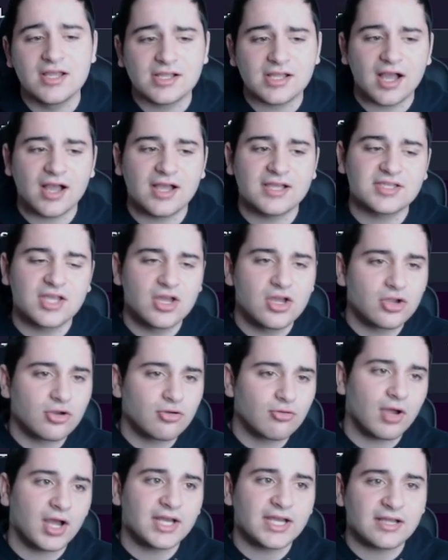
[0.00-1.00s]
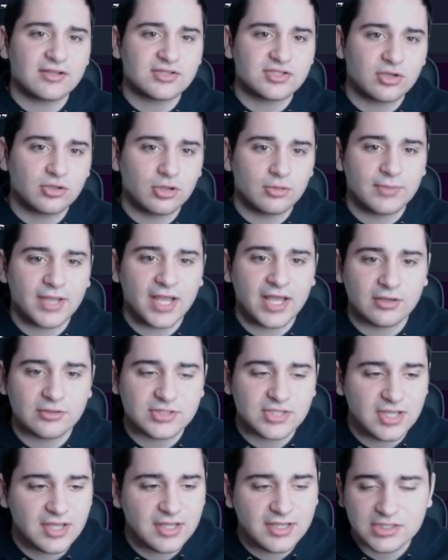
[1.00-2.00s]
Guys, grind out solo
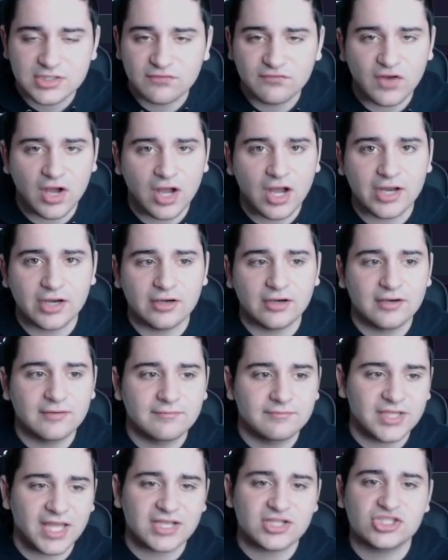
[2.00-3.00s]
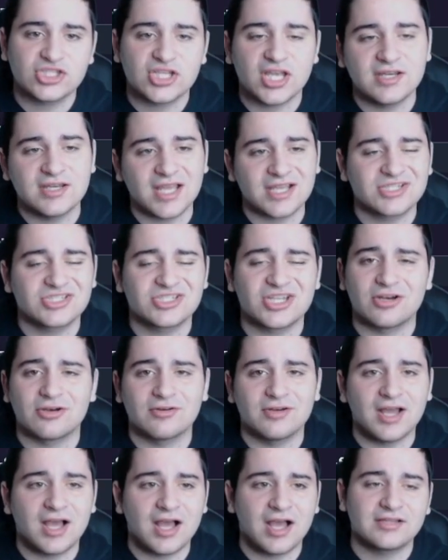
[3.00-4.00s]
battles. It's fire. Next gen
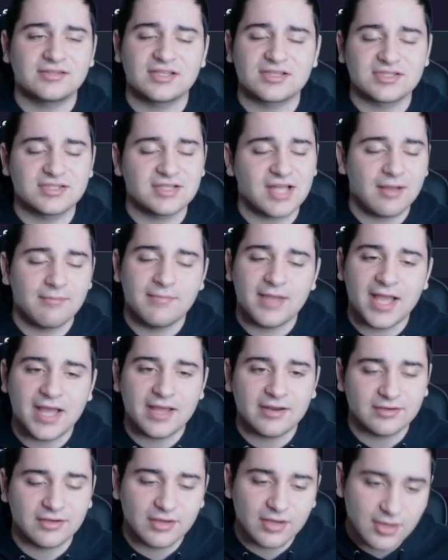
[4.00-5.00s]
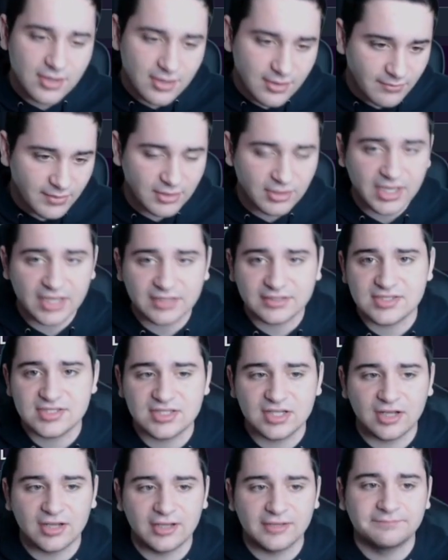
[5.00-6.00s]
or not, does not matter. Get
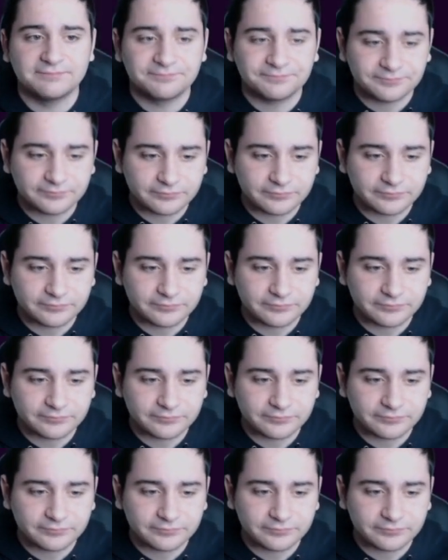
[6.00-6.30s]
these done.